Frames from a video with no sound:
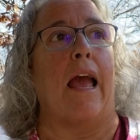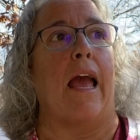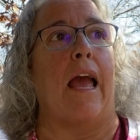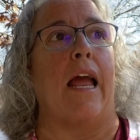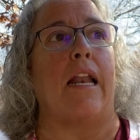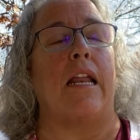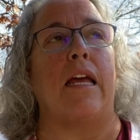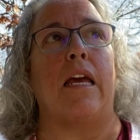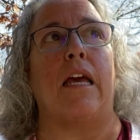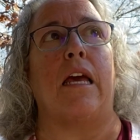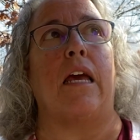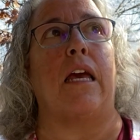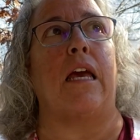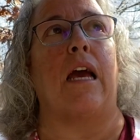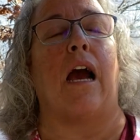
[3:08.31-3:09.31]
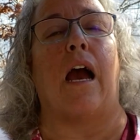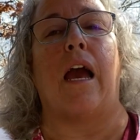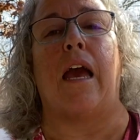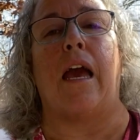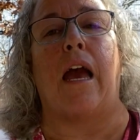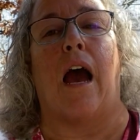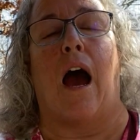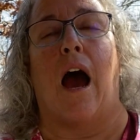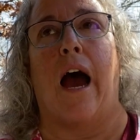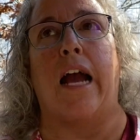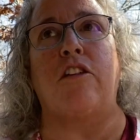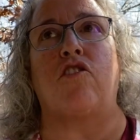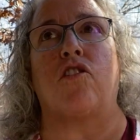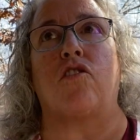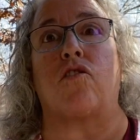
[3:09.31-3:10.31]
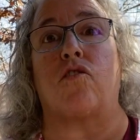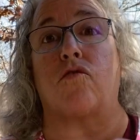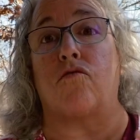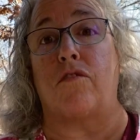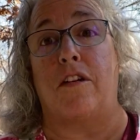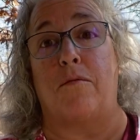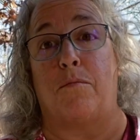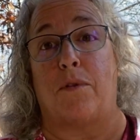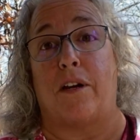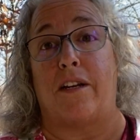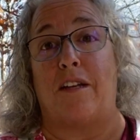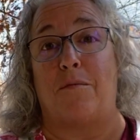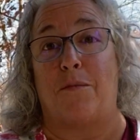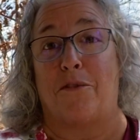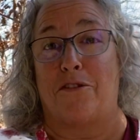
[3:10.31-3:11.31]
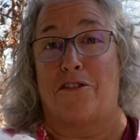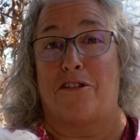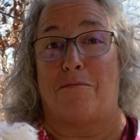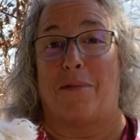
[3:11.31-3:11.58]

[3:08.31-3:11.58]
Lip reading: And I just screamed bloody murder.